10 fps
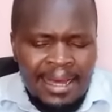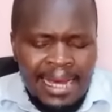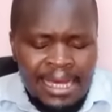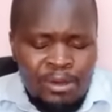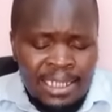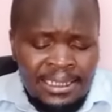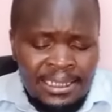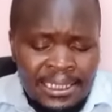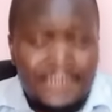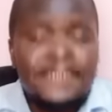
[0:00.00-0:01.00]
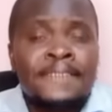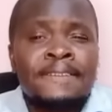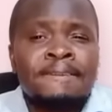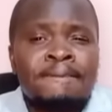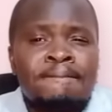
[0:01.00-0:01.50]
I want
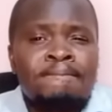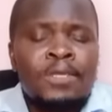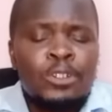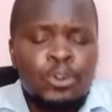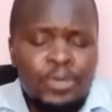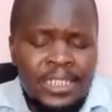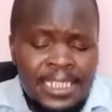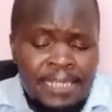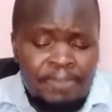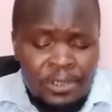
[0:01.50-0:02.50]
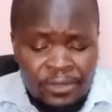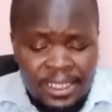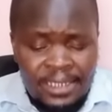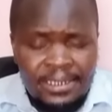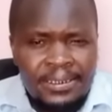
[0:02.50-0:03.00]
us to dig deep into
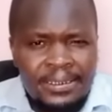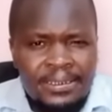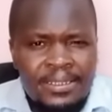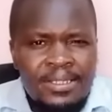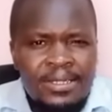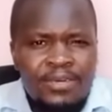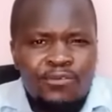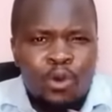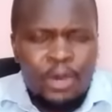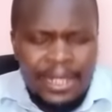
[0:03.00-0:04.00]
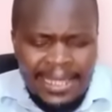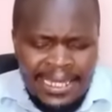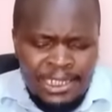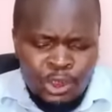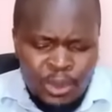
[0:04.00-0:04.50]
this for
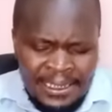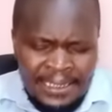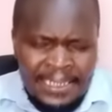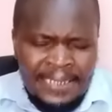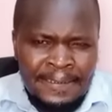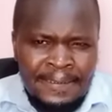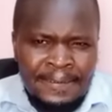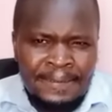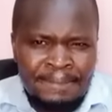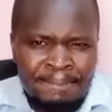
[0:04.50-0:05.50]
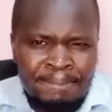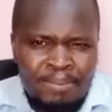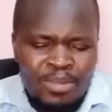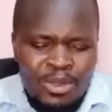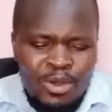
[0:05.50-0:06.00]
Kenyans to understand
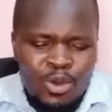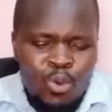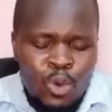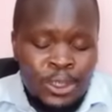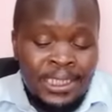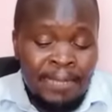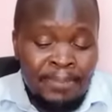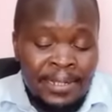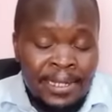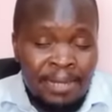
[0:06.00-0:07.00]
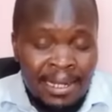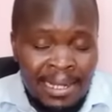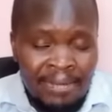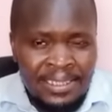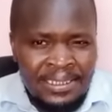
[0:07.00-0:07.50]
what's happening
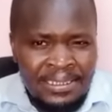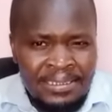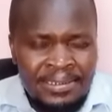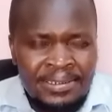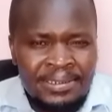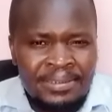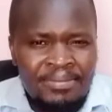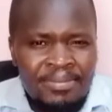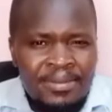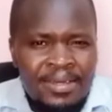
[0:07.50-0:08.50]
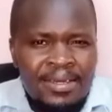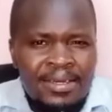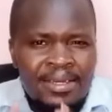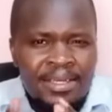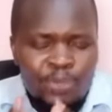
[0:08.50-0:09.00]
behind the scenes.
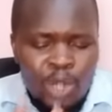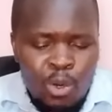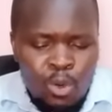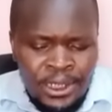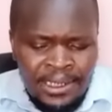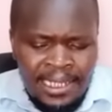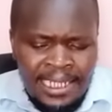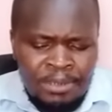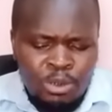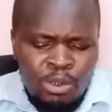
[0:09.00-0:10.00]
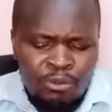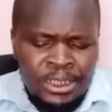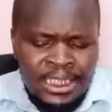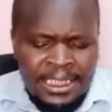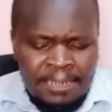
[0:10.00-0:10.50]
If you are watching us but you have
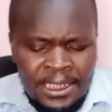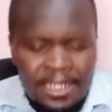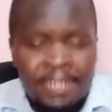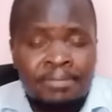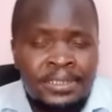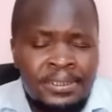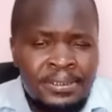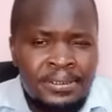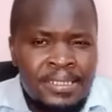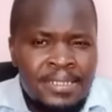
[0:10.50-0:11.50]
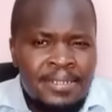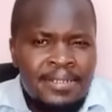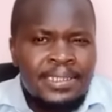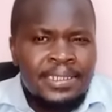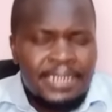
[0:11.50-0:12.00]
not yet subscribed,
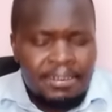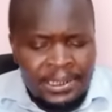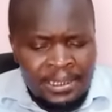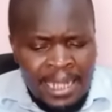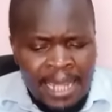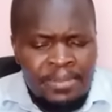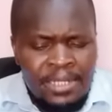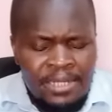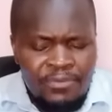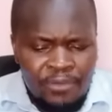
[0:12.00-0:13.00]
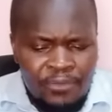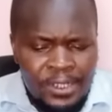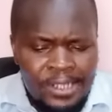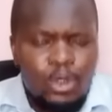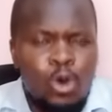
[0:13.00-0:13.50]
subscribe, give the
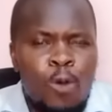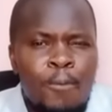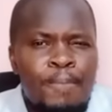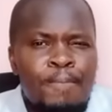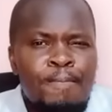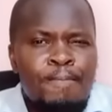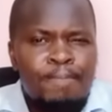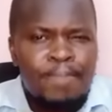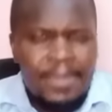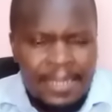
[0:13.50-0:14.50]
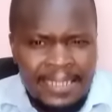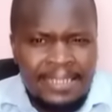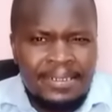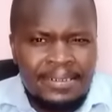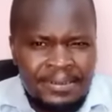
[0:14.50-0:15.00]
video a like.